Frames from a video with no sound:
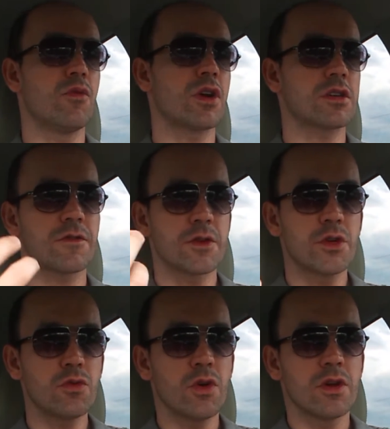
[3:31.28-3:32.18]
works for
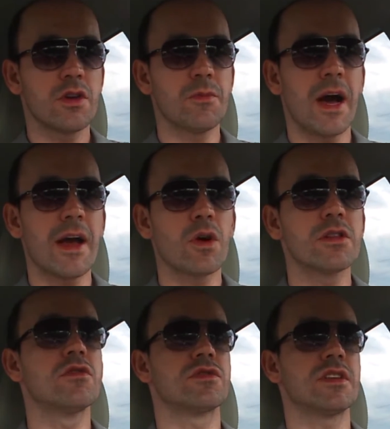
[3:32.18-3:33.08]
you. You might
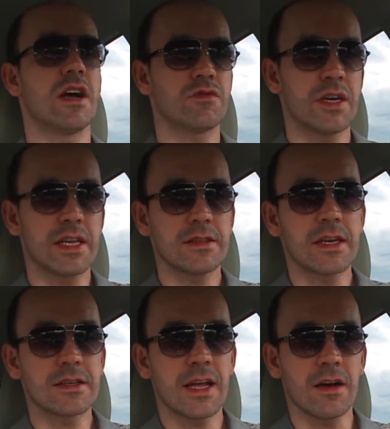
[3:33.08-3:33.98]
want to start writing
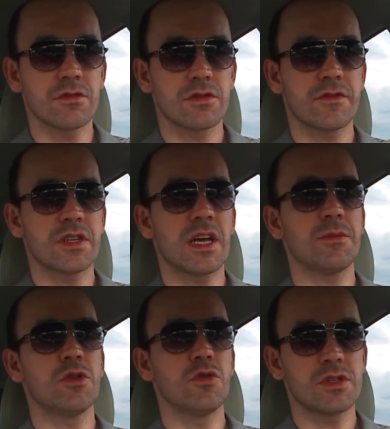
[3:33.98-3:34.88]
things down. So every
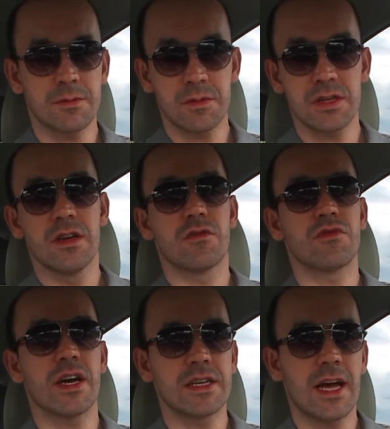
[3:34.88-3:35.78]
time you do something,
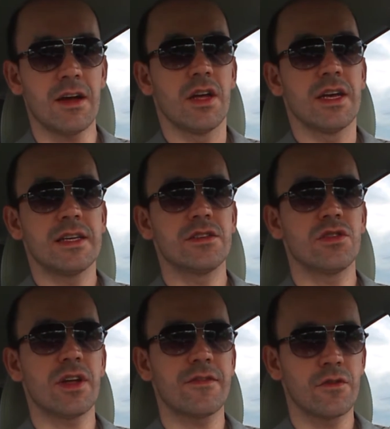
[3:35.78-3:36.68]
write it down.
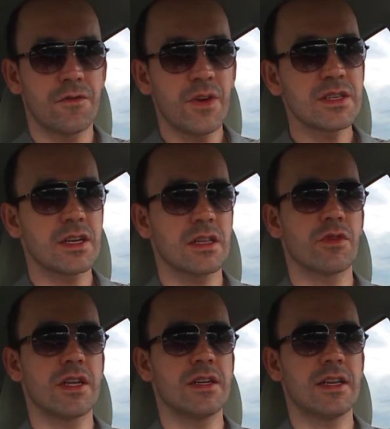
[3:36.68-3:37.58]
You don't have to
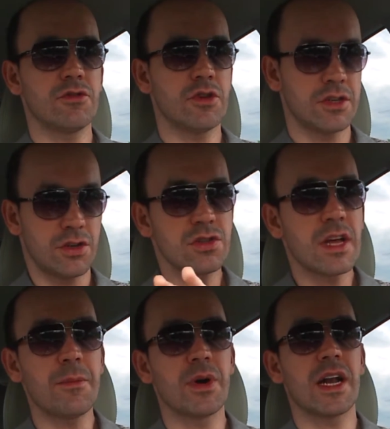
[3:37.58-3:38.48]
physically write it down. You can
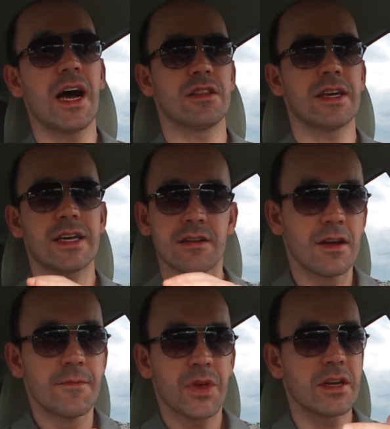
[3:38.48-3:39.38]
just type it out, like in
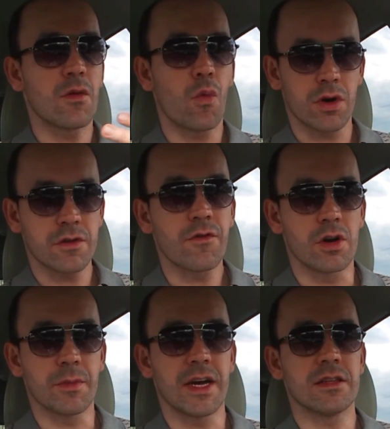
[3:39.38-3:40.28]
a Word
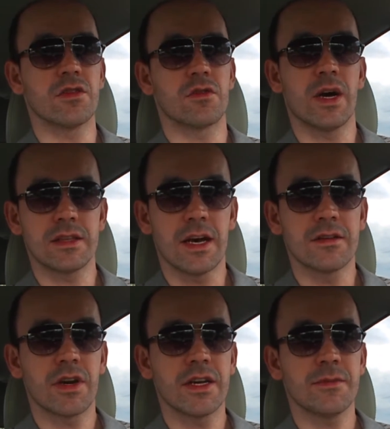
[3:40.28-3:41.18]
format or
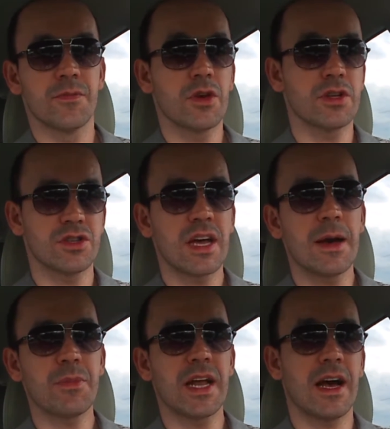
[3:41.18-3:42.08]
whatnot, right? You can just
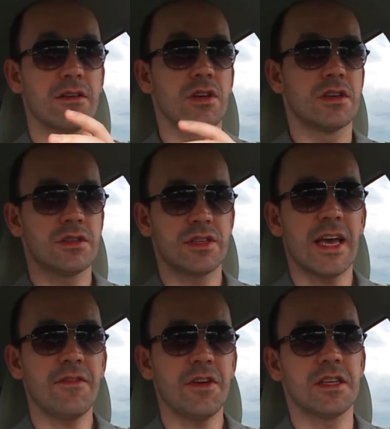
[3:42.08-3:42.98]
type it out,
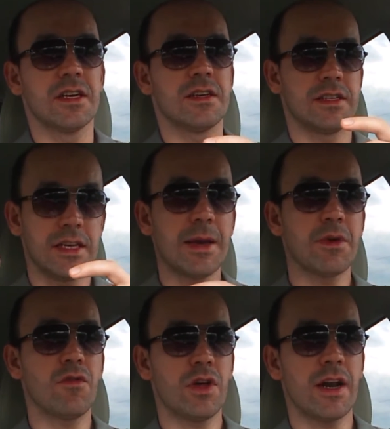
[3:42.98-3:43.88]
save it,
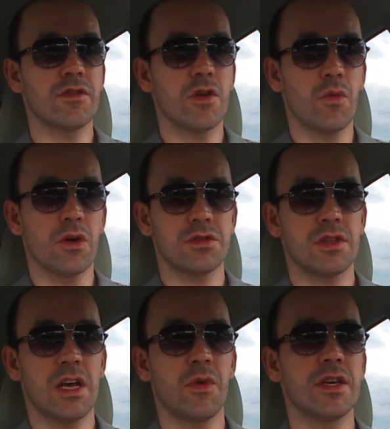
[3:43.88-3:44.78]
name it whatever you want,
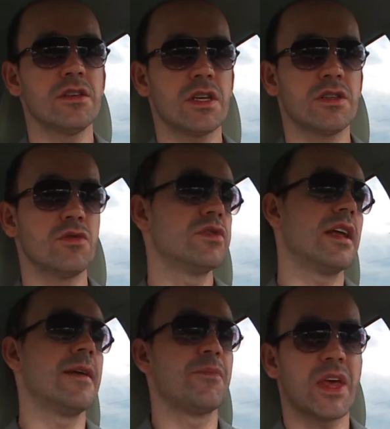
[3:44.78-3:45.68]
so that way you can use
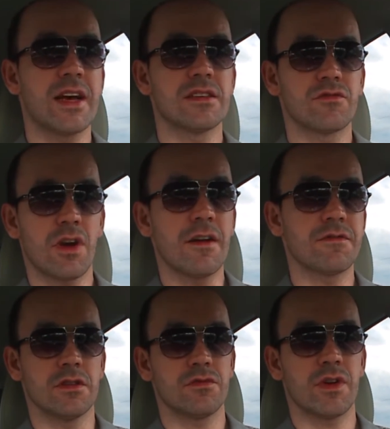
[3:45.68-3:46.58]
it as a
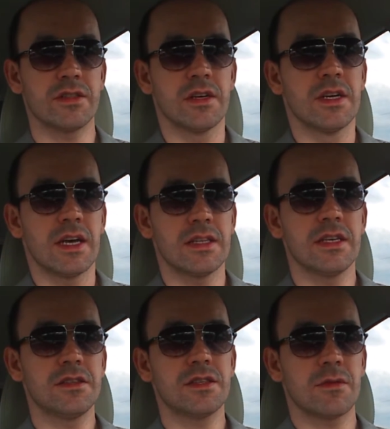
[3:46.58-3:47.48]
reference, right?
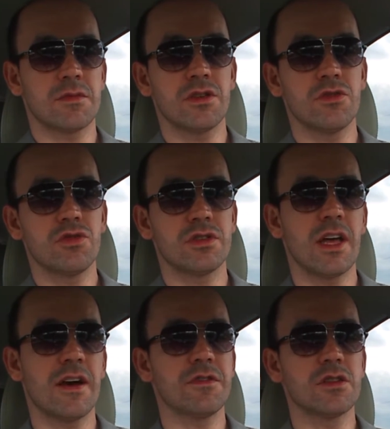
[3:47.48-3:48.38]
And this is something you
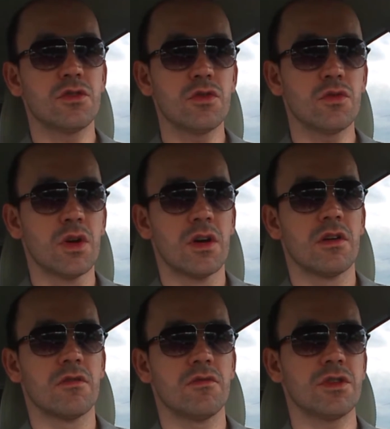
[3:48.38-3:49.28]
should definitely do
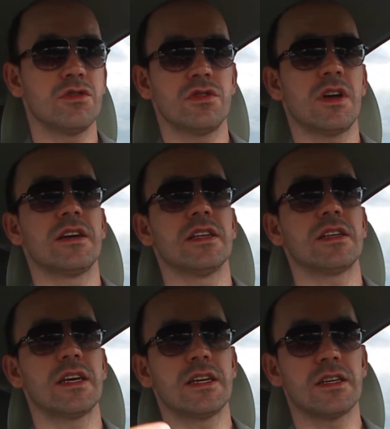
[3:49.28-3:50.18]
once
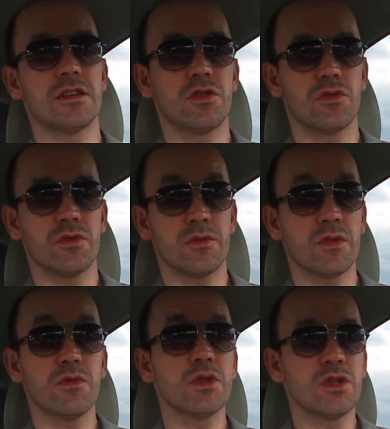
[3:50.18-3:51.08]
you get an
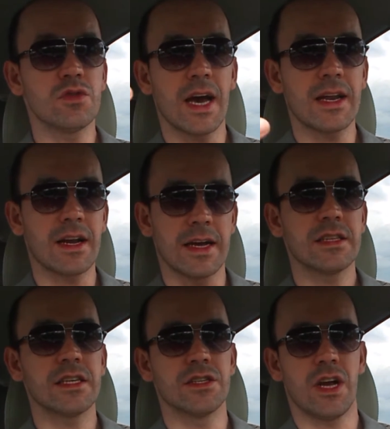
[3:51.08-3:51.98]

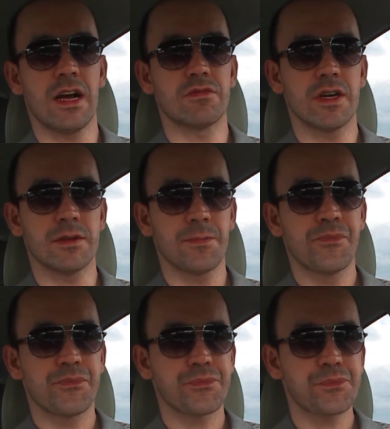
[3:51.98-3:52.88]
IT job, right?
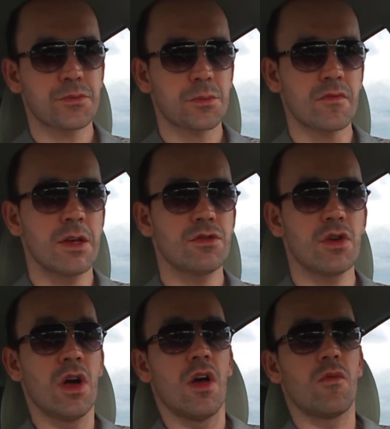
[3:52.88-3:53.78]

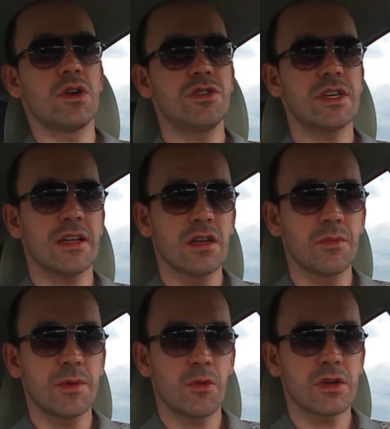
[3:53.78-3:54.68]
So once you get a
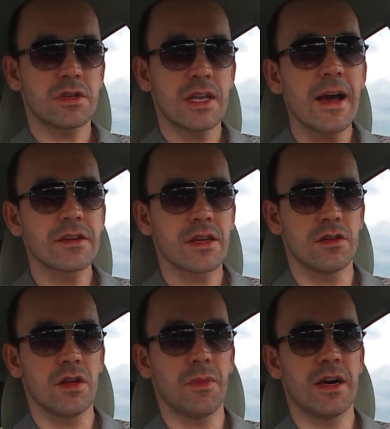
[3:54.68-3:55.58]
little bit more
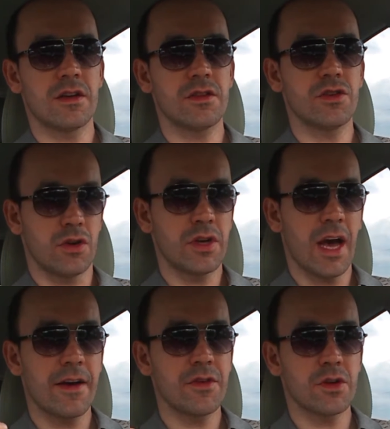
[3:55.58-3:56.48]
technical about it, you know,
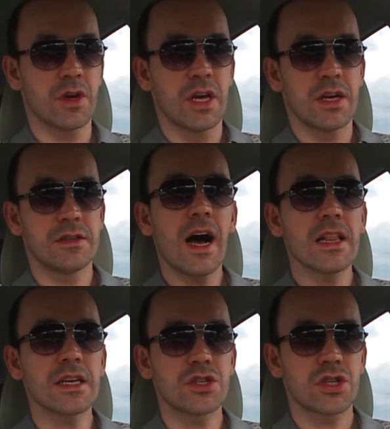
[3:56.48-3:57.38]
you have your
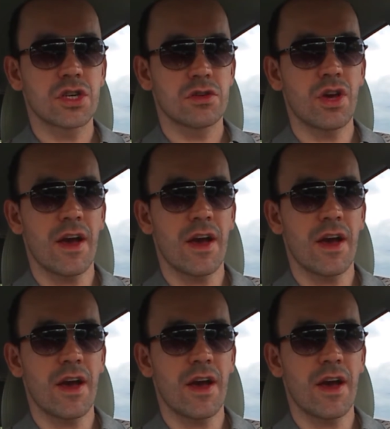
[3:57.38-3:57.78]
knowledge,